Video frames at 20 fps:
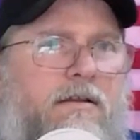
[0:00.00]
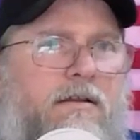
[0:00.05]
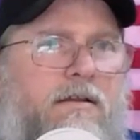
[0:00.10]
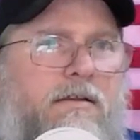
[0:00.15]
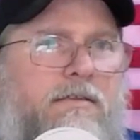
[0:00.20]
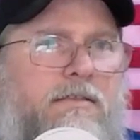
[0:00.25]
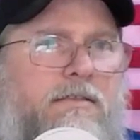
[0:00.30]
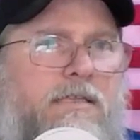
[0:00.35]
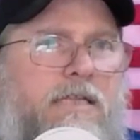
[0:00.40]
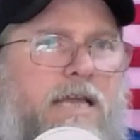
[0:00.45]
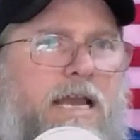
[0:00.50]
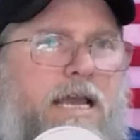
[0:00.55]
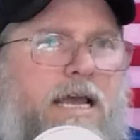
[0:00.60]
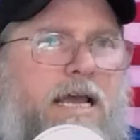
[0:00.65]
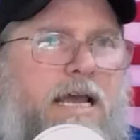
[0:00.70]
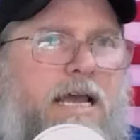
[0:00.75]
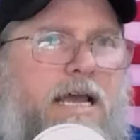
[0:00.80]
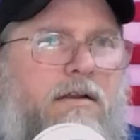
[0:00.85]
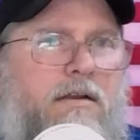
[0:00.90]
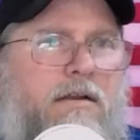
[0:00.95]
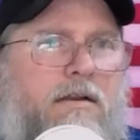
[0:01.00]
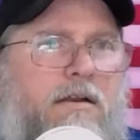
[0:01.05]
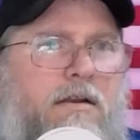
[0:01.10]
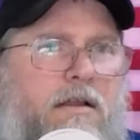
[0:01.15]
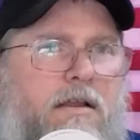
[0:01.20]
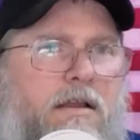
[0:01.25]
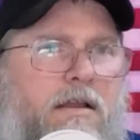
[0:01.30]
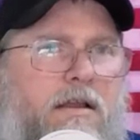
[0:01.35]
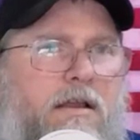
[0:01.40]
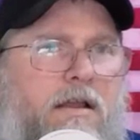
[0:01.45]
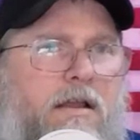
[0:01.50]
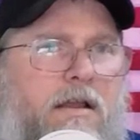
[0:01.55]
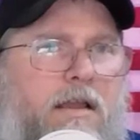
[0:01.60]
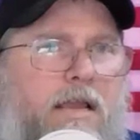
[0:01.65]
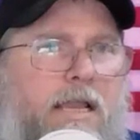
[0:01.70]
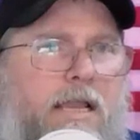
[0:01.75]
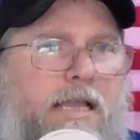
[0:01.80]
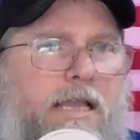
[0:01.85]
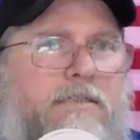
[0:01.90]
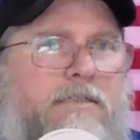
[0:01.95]
See that?
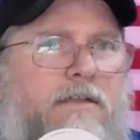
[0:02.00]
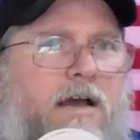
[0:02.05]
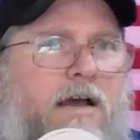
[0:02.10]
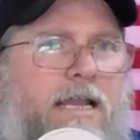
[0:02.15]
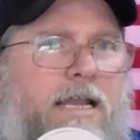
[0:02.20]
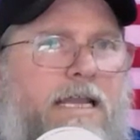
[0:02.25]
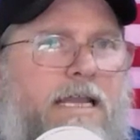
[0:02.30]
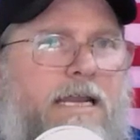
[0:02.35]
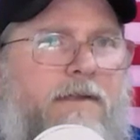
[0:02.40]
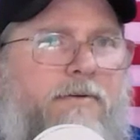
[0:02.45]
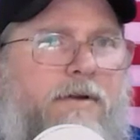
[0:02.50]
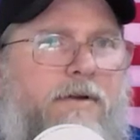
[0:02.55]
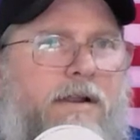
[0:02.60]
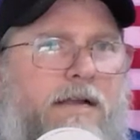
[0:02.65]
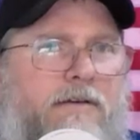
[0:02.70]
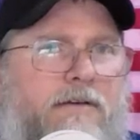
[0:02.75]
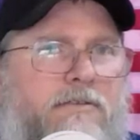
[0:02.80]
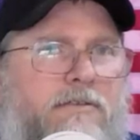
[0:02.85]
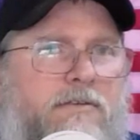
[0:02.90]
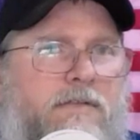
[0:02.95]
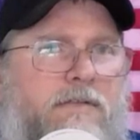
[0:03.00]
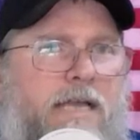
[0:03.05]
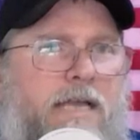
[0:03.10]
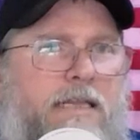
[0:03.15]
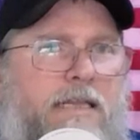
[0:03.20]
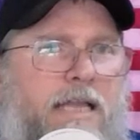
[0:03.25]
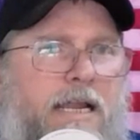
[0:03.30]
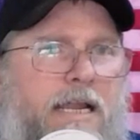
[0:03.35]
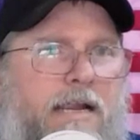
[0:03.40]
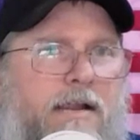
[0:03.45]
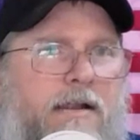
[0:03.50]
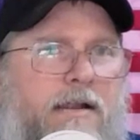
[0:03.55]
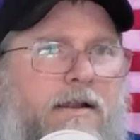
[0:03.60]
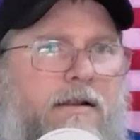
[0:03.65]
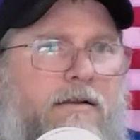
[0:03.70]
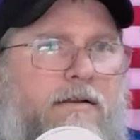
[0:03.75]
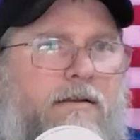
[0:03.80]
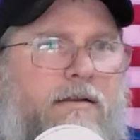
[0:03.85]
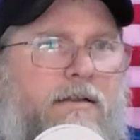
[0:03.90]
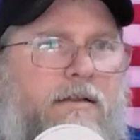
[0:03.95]
It's not anywhere else on that layer.
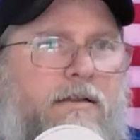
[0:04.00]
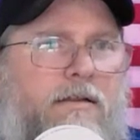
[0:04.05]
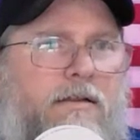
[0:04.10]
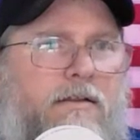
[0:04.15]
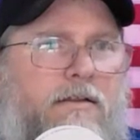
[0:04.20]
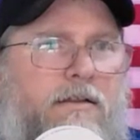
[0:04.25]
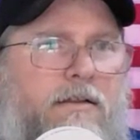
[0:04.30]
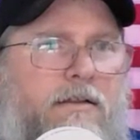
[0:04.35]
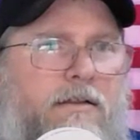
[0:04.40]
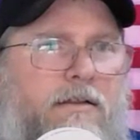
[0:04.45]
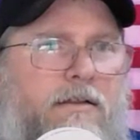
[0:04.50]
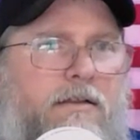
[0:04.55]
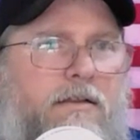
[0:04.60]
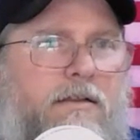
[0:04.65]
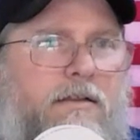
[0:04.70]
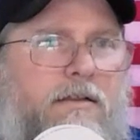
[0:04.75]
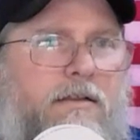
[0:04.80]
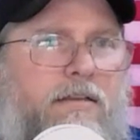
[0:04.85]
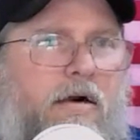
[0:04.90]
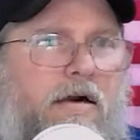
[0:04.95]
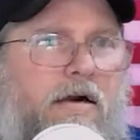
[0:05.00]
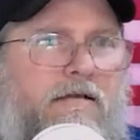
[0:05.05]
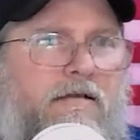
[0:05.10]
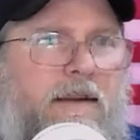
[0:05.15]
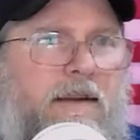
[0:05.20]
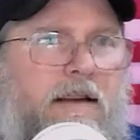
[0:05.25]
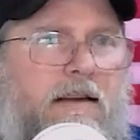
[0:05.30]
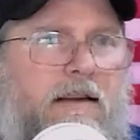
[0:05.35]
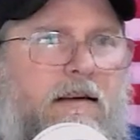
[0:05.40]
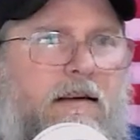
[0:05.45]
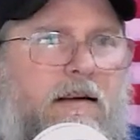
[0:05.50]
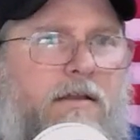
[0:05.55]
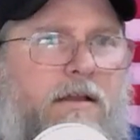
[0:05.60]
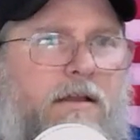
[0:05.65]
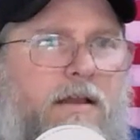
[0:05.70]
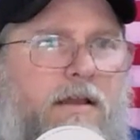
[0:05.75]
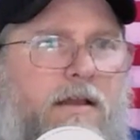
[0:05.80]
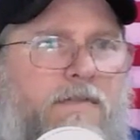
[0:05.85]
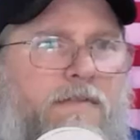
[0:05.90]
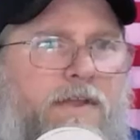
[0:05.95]
The layer is perfect.
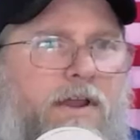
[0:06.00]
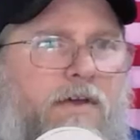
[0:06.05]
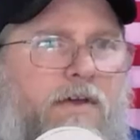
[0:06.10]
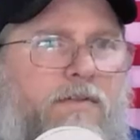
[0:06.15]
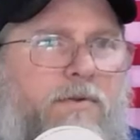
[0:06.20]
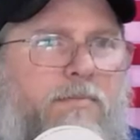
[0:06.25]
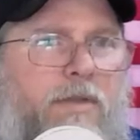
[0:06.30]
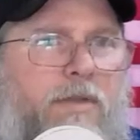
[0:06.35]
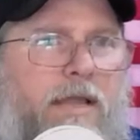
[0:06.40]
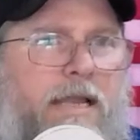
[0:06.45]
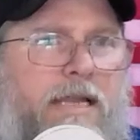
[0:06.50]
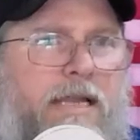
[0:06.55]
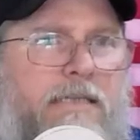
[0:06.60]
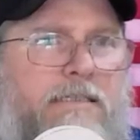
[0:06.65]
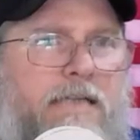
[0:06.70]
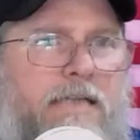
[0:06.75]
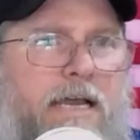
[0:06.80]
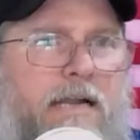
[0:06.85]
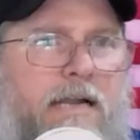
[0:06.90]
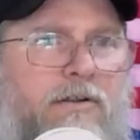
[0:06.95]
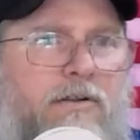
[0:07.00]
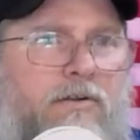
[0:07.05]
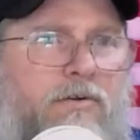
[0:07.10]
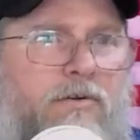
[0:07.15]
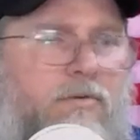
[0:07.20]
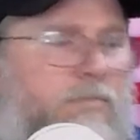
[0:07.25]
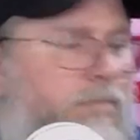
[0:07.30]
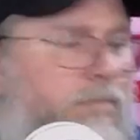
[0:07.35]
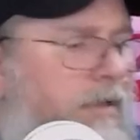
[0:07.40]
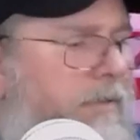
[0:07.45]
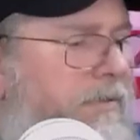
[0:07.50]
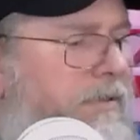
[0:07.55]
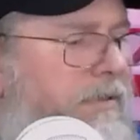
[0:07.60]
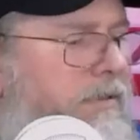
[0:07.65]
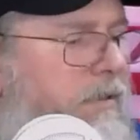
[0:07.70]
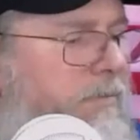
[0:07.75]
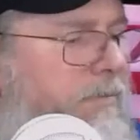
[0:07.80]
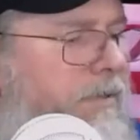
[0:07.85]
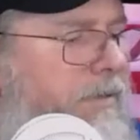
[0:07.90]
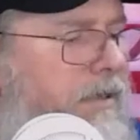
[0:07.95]
The other blade's got a little blemish
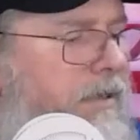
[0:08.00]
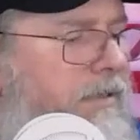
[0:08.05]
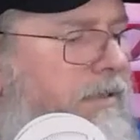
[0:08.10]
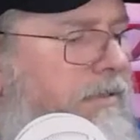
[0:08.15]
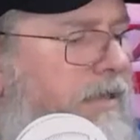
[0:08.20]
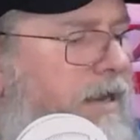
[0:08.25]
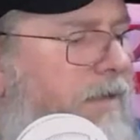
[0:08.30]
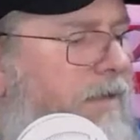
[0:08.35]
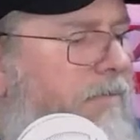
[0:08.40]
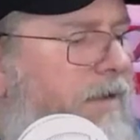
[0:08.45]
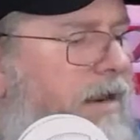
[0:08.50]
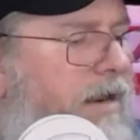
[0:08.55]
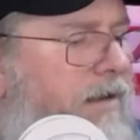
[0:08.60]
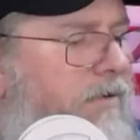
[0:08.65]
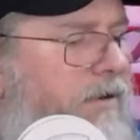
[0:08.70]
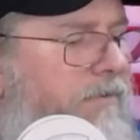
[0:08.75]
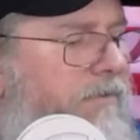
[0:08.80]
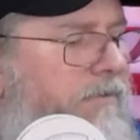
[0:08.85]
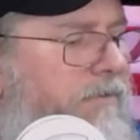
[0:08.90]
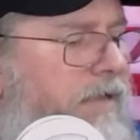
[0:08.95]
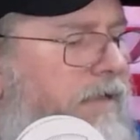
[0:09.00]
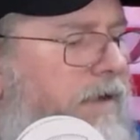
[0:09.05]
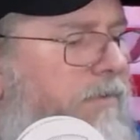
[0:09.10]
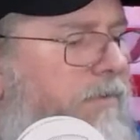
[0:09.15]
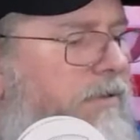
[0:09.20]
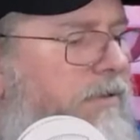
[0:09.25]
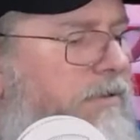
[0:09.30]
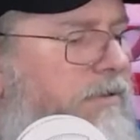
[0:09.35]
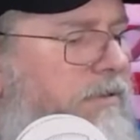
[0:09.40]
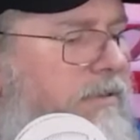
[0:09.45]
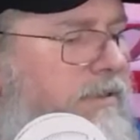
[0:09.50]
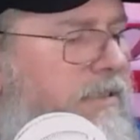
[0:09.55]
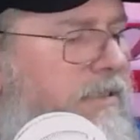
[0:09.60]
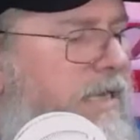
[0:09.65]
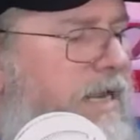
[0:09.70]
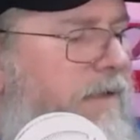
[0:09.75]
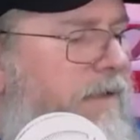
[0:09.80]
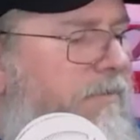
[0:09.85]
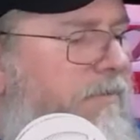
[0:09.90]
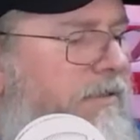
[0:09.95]
up here at the top, but that wasn't a
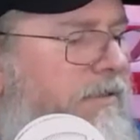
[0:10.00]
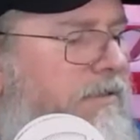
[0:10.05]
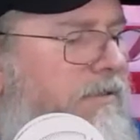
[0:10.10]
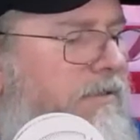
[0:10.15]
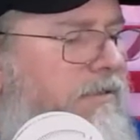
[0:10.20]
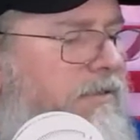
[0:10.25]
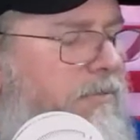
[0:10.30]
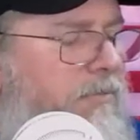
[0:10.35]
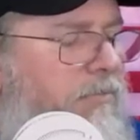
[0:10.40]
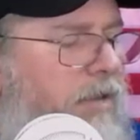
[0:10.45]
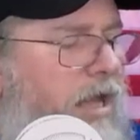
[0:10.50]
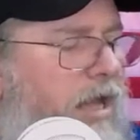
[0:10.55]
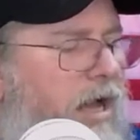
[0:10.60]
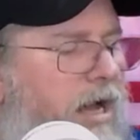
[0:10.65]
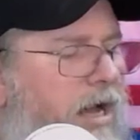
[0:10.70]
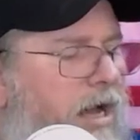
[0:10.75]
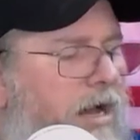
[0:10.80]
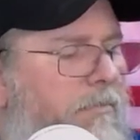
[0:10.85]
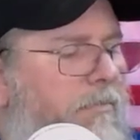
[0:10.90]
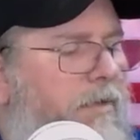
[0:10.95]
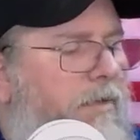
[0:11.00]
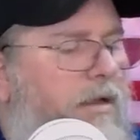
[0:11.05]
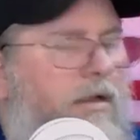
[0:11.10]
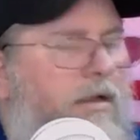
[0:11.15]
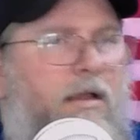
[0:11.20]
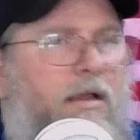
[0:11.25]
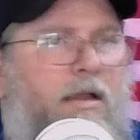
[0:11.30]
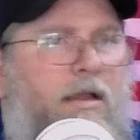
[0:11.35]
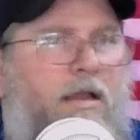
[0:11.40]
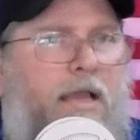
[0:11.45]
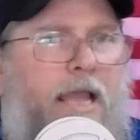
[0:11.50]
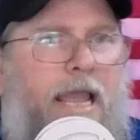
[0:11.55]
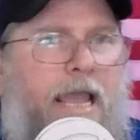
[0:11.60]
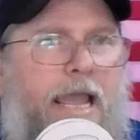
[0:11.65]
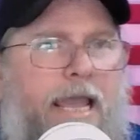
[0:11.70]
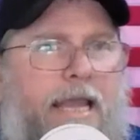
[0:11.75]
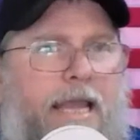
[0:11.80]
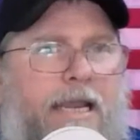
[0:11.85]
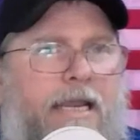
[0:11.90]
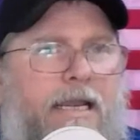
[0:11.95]
skip. That's just a blob.
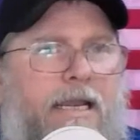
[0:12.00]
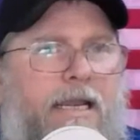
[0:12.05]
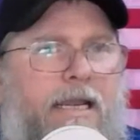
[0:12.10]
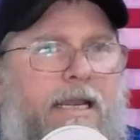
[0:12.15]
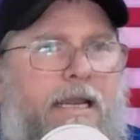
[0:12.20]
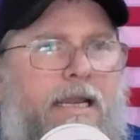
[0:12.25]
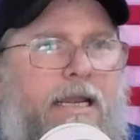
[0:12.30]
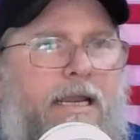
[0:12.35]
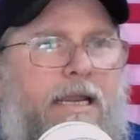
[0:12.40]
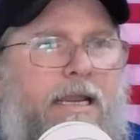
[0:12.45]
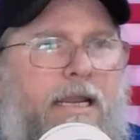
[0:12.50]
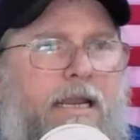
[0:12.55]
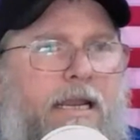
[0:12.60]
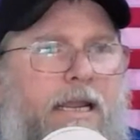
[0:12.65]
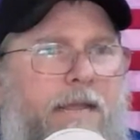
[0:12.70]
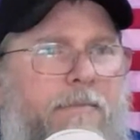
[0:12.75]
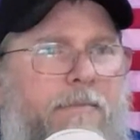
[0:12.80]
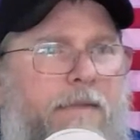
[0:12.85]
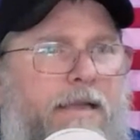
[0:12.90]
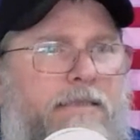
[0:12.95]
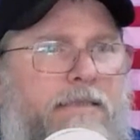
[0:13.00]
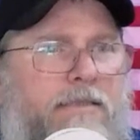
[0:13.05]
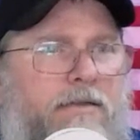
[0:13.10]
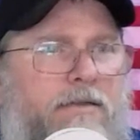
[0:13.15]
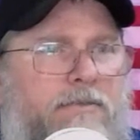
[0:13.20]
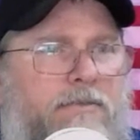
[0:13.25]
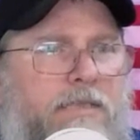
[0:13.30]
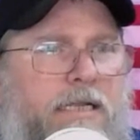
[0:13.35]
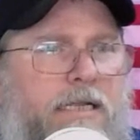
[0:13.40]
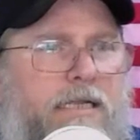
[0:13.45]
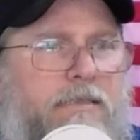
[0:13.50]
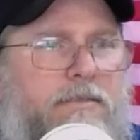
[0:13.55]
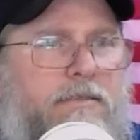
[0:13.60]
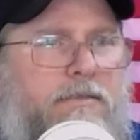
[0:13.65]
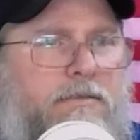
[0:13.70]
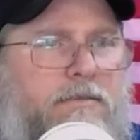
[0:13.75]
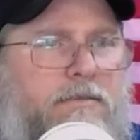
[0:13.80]
And it makes no sense.